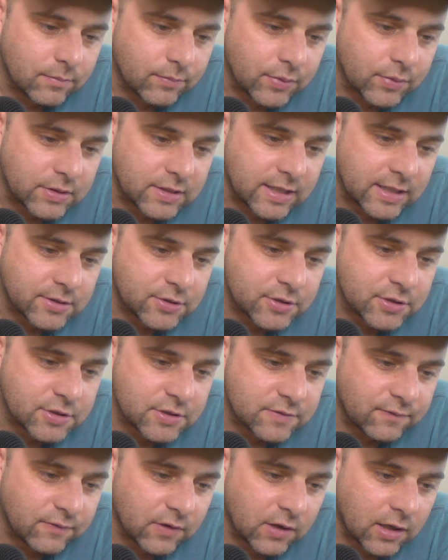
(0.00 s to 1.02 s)
Pretentious
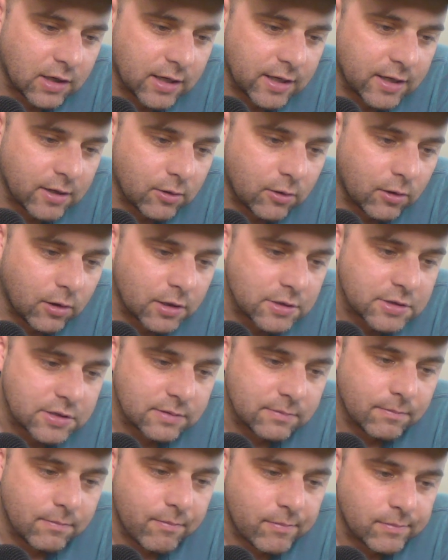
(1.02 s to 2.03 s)
Fly
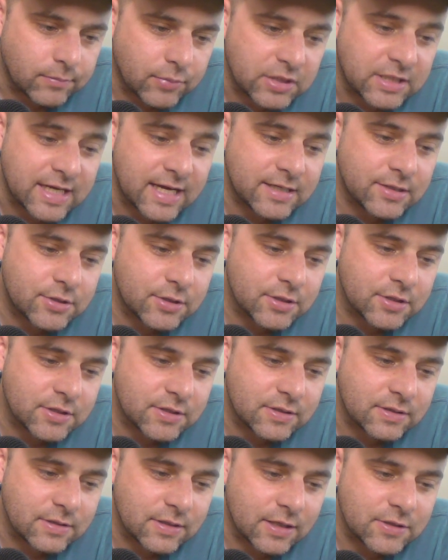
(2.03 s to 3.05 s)
Awesome.
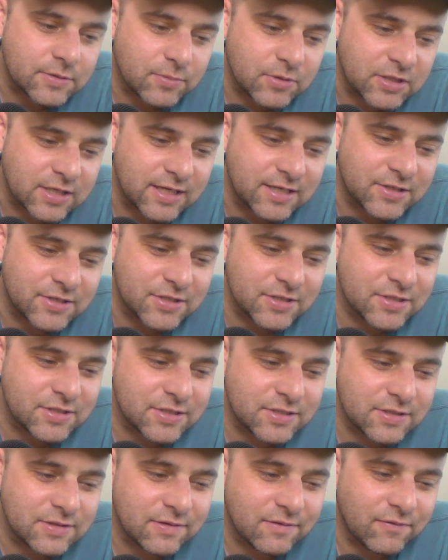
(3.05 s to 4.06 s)
Pretentious? Yes,
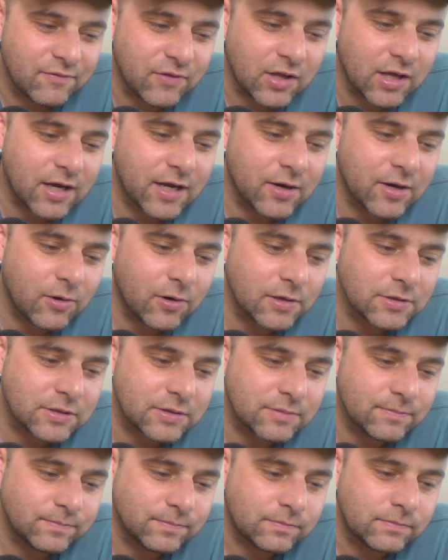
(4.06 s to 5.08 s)
Pretentious Fly
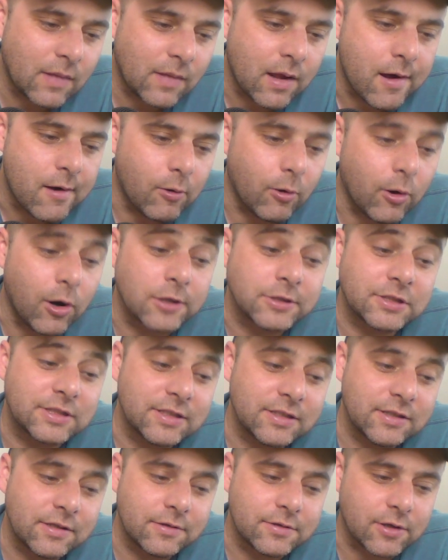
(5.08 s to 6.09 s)
Awesome.
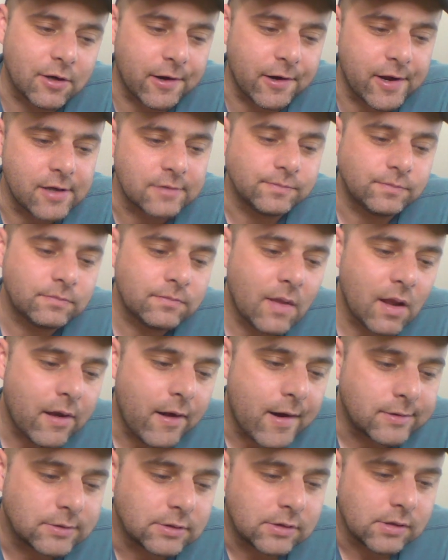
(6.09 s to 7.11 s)
Austin, sorry.
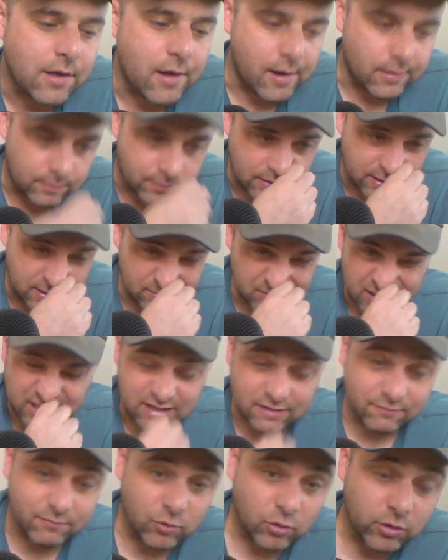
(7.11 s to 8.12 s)
Um, he might
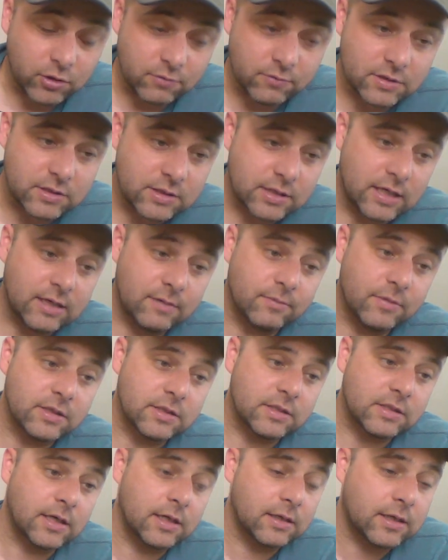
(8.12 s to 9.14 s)
have more to his name, but
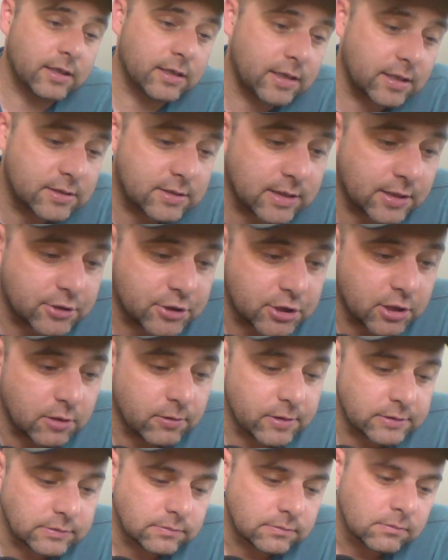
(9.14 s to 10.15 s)
it's not, like, it's not
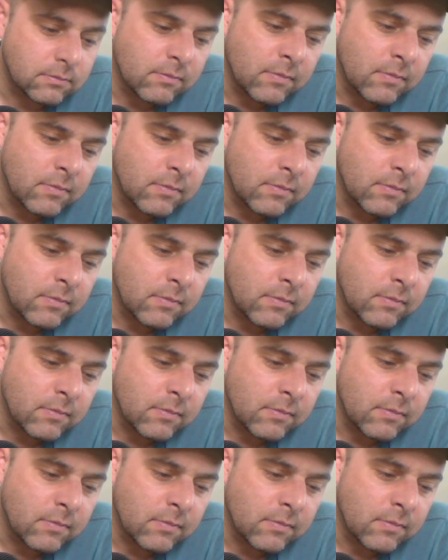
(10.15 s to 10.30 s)
showing.